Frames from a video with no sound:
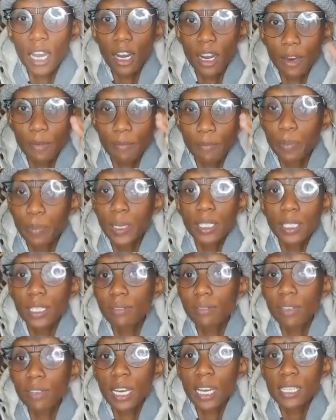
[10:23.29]
And they
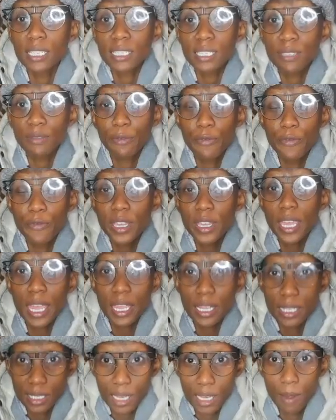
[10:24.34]
are been giving
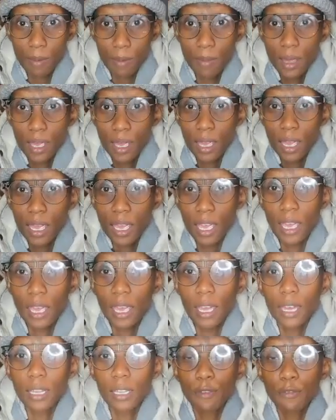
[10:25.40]
us free
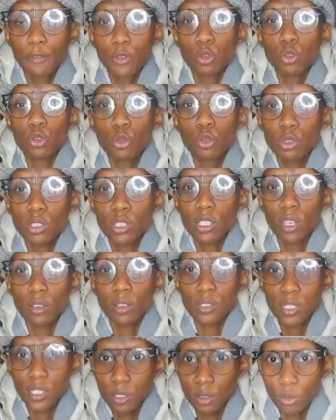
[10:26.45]
airtime. And if
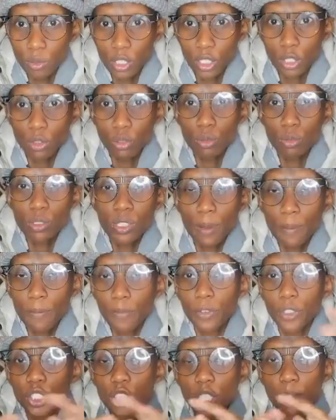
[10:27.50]
you use Celsius, you
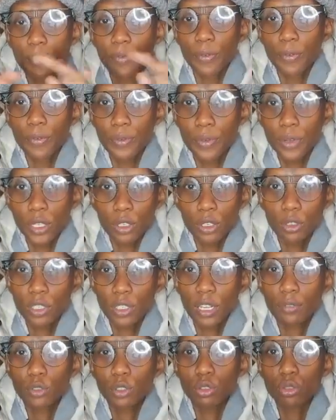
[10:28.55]
can use InfoJam
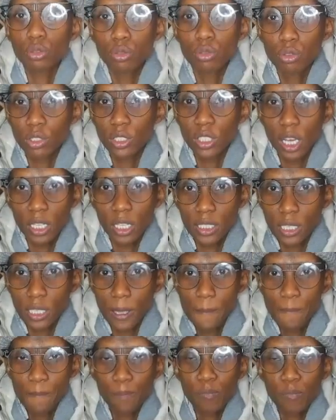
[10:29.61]
for free. You don't have to
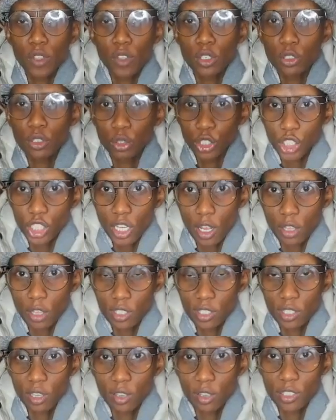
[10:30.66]
use your data.
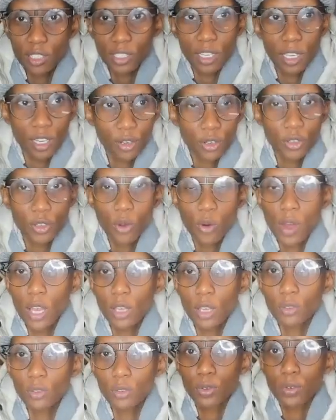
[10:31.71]
So shout out to
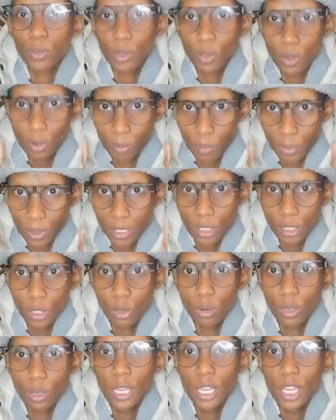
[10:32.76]
Celsius. I don't know why I use
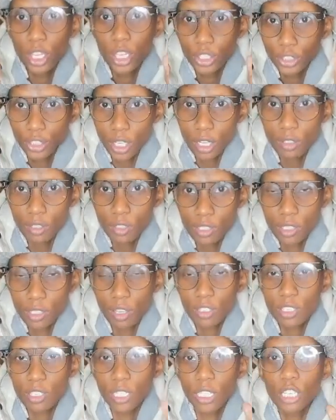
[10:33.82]
Vodacom, but anyway,
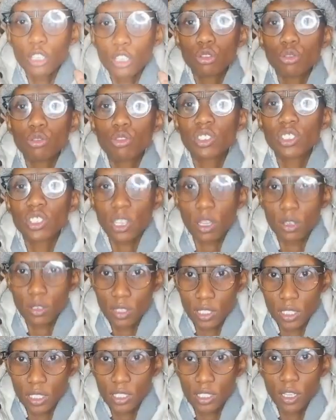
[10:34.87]
shout out to Celsius.
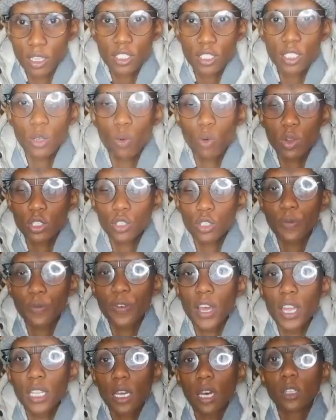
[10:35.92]
Let's use Celsius.
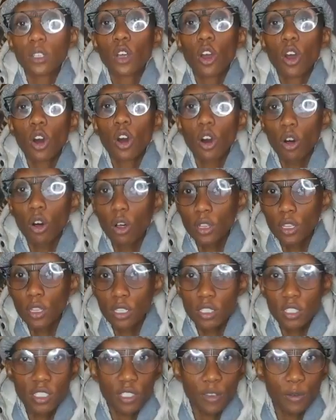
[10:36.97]
Celsius wants to find out
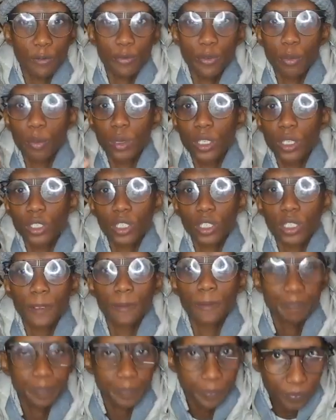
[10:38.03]
all this
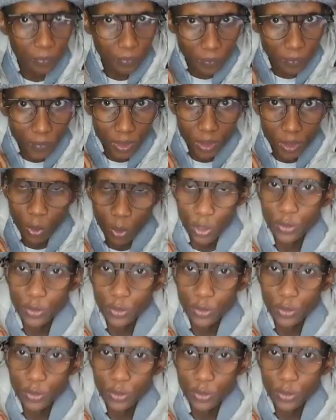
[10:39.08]
information.